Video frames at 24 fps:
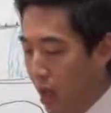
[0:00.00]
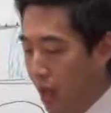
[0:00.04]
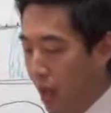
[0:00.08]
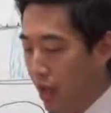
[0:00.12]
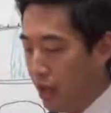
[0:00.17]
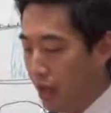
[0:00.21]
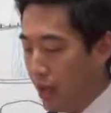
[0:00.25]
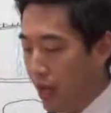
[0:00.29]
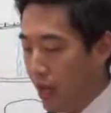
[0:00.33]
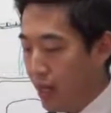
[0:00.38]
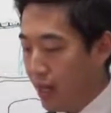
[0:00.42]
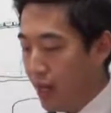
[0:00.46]

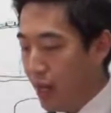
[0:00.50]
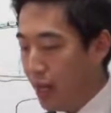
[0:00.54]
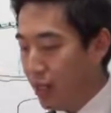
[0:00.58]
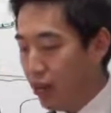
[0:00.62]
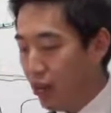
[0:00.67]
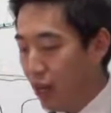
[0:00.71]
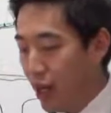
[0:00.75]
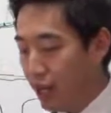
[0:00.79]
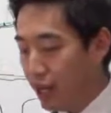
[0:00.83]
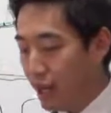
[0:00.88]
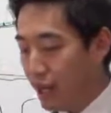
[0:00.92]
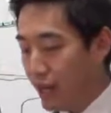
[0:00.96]
And then he
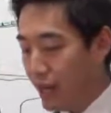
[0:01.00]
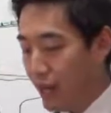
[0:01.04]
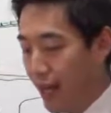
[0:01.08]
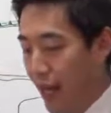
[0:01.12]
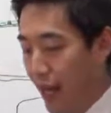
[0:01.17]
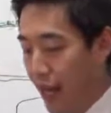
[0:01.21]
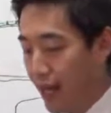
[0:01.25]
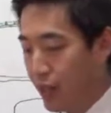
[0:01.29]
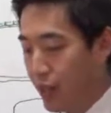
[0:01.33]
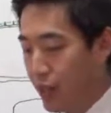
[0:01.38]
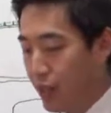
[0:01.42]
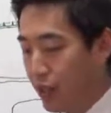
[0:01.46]
dwelt in
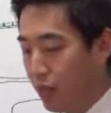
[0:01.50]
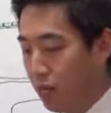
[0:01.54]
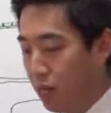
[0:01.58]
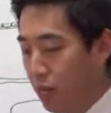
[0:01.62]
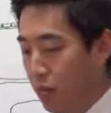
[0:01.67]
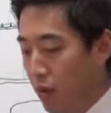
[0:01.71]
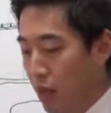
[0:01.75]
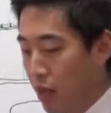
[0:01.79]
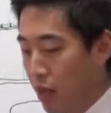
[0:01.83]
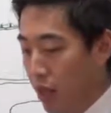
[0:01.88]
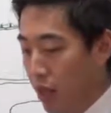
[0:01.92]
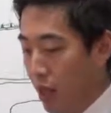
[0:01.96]
tents.
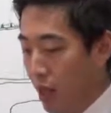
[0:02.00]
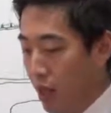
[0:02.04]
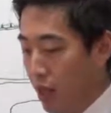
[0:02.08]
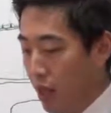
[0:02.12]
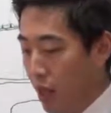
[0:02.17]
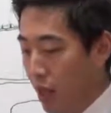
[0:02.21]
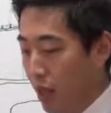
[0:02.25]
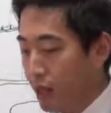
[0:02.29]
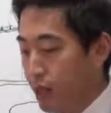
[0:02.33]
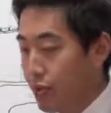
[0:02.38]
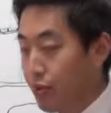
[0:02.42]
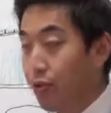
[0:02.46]

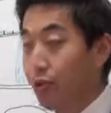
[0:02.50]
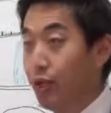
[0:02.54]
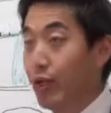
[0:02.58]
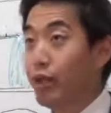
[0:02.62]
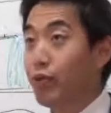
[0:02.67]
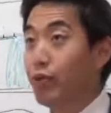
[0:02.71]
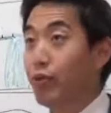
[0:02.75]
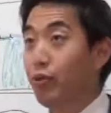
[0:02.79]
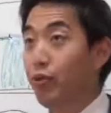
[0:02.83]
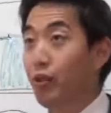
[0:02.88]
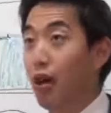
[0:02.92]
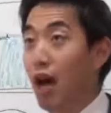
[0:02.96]
And that's the
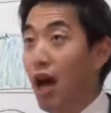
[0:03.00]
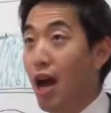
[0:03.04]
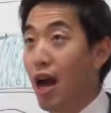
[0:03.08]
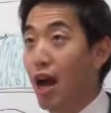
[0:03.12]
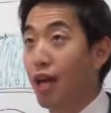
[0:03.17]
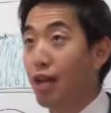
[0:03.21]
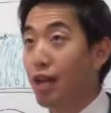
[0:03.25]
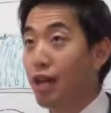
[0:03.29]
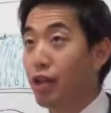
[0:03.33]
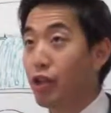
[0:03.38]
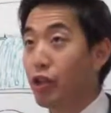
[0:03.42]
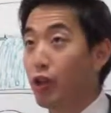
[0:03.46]
reason
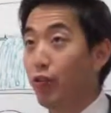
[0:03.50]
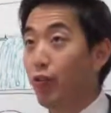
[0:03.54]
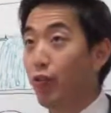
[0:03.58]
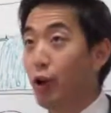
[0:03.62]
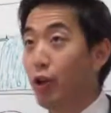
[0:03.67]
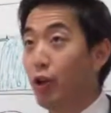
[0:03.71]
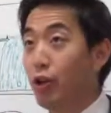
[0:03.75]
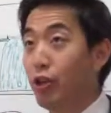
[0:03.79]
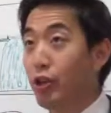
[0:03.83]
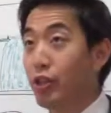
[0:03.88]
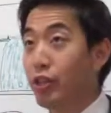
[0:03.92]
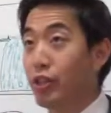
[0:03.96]
why that your
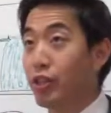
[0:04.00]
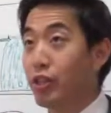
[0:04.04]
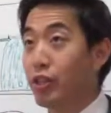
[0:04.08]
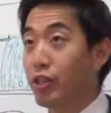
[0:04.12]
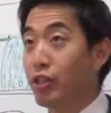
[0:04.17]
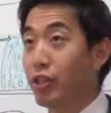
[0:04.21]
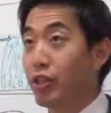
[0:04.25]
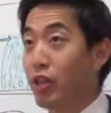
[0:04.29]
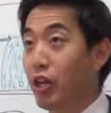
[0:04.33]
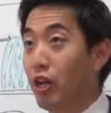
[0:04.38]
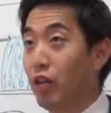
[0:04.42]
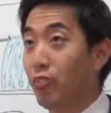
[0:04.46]
voting
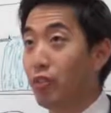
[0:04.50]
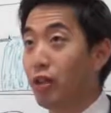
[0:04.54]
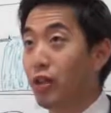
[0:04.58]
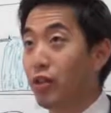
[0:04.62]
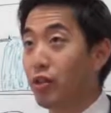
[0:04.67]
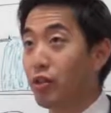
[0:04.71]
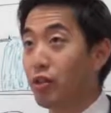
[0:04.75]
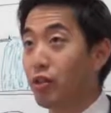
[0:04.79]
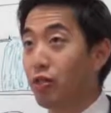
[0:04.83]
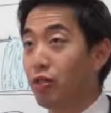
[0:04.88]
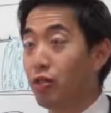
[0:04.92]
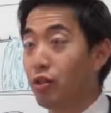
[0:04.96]
system
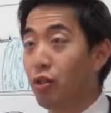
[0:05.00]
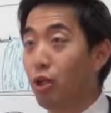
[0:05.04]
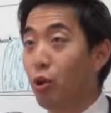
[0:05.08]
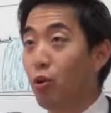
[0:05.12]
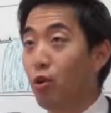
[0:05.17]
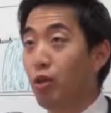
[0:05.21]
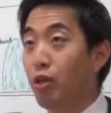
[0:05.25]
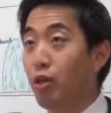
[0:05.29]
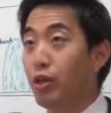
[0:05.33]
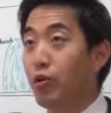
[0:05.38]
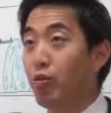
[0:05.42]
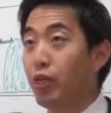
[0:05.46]
is
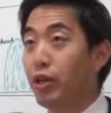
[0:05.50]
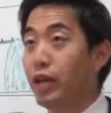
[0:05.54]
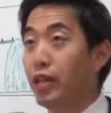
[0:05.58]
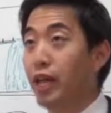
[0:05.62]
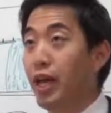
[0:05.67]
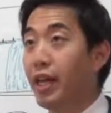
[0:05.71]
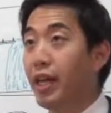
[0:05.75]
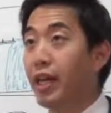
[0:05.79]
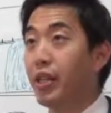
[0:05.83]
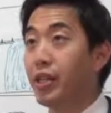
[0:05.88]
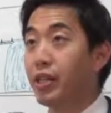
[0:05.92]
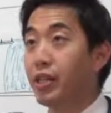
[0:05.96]
totally
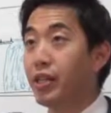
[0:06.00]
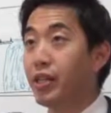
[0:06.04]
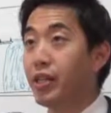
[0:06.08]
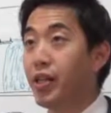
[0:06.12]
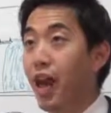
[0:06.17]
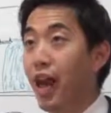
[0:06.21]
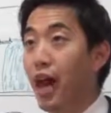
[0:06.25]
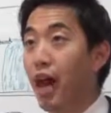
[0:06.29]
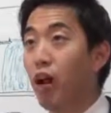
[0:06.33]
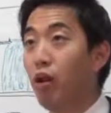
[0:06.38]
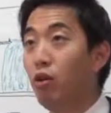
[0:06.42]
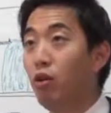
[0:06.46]
ridiculous
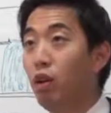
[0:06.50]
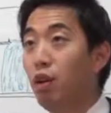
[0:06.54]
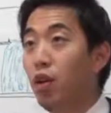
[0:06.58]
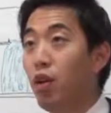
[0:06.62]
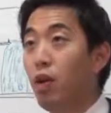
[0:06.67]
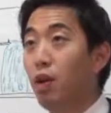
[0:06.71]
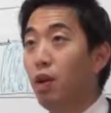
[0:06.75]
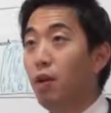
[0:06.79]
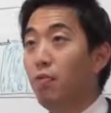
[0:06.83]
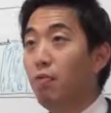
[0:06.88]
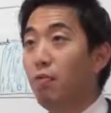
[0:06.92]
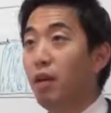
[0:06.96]
now
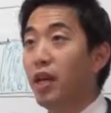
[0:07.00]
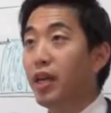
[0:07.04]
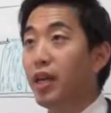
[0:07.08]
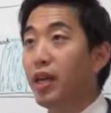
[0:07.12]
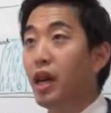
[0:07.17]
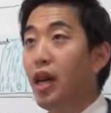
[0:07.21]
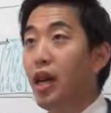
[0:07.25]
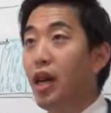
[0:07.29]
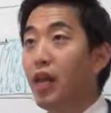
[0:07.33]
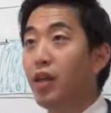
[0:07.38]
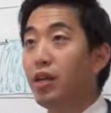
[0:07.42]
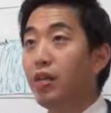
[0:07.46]

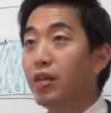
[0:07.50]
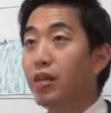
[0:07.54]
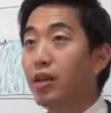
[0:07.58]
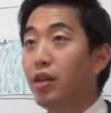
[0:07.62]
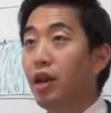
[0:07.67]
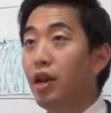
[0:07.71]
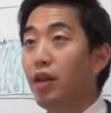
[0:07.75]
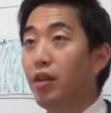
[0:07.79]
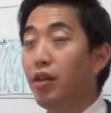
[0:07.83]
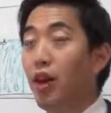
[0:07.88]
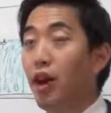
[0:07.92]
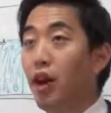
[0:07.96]
because
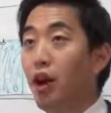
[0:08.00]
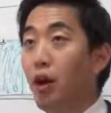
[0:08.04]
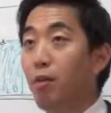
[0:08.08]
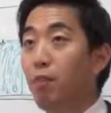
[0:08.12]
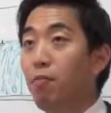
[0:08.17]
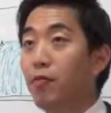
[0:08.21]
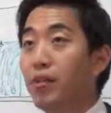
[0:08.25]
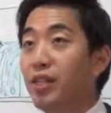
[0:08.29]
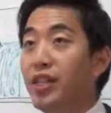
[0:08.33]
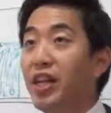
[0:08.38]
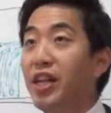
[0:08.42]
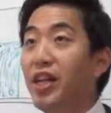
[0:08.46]
uh, there
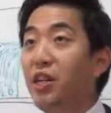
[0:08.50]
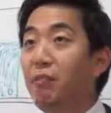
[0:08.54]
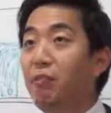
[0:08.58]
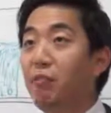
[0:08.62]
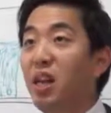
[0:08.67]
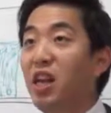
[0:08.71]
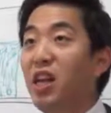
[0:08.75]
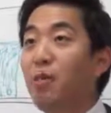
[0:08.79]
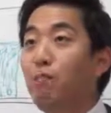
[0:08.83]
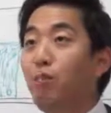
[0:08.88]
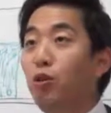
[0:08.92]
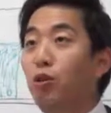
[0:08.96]
are city
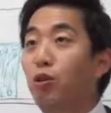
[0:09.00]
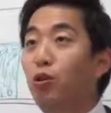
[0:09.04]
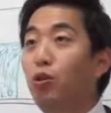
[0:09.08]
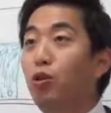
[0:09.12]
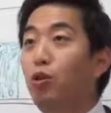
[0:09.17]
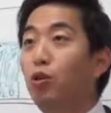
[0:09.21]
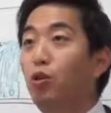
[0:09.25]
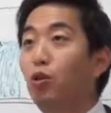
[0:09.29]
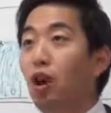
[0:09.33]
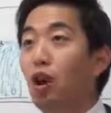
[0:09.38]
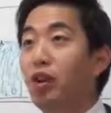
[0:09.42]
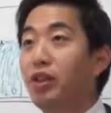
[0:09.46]

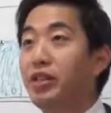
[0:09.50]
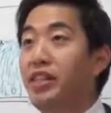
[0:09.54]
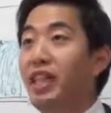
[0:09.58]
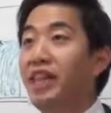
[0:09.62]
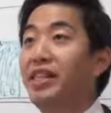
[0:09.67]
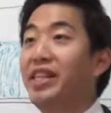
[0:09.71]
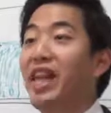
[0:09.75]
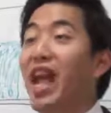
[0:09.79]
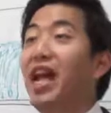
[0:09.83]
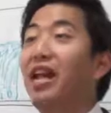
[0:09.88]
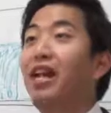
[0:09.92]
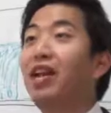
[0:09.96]
people who are
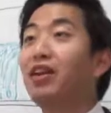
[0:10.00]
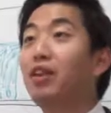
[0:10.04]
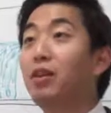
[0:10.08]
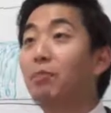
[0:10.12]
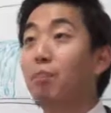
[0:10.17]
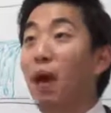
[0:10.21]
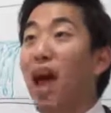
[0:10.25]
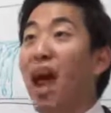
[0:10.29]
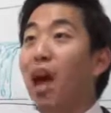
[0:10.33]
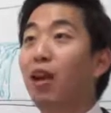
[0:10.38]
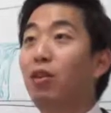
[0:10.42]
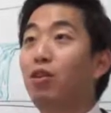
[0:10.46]
dictating the
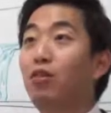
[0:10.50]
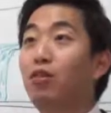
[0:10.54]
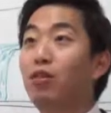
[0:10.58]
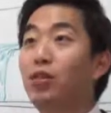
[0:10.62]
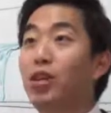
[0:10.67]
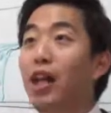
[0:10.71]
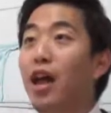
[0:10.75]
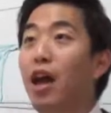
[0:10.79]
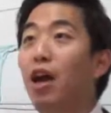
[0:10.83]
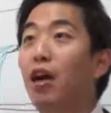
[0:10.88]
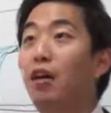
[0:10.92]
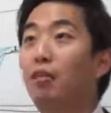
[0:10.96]

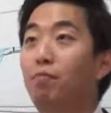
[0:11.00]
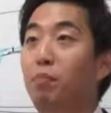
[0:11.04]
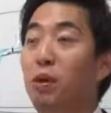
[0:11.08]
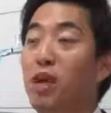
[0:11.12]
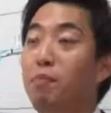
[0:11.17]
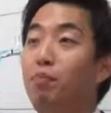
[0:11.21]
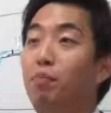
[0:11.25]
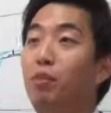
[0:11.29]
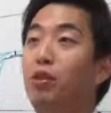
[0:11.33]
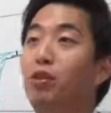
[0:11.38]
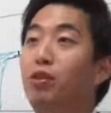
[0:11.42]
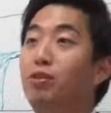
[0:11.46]
patterns now of
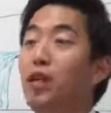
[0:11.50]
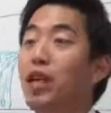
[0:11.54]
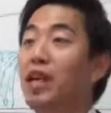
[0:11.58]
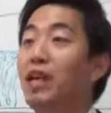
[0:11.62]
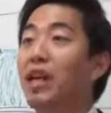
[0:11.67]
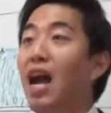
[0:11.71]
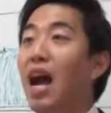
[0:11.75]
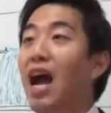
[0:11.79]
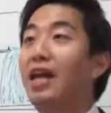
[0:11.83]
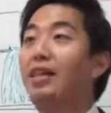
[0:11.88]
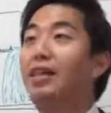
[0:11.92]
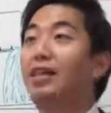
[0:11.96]
people
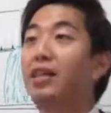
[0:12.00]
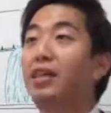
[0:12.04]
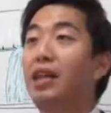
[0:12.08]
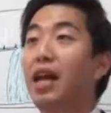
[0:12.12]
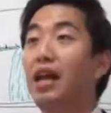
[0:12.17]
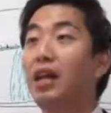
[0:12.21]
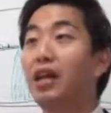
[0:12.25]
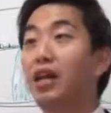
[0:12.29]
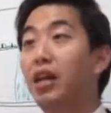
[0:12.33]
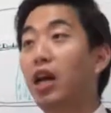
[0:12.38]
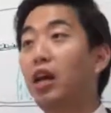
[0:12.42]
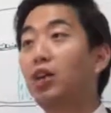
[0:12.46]
in
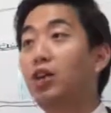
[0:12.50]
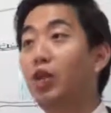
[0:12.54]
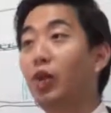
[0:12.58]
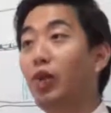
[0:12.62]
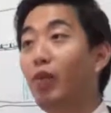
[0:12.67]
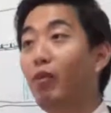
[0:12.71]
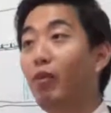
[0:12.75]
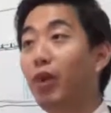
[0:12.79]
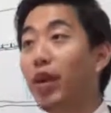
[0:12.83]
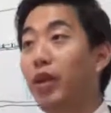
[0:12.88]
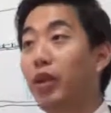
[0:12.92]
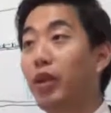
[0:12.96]
isolated
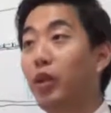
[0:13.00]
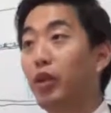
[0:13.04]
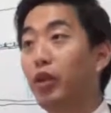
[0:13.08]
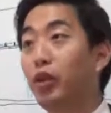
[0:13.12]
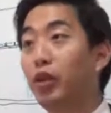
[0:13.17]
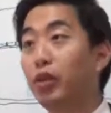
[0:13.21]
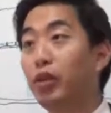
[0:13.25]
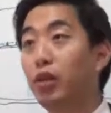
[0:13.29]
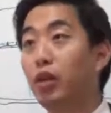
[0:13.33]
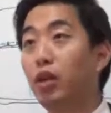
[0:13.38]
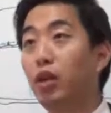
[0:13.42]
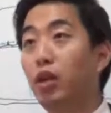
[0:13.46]
country
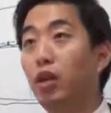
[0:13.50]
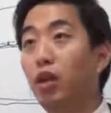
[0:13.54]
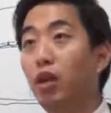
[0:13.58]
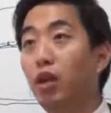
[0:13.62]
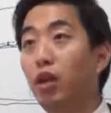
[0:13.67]
regions.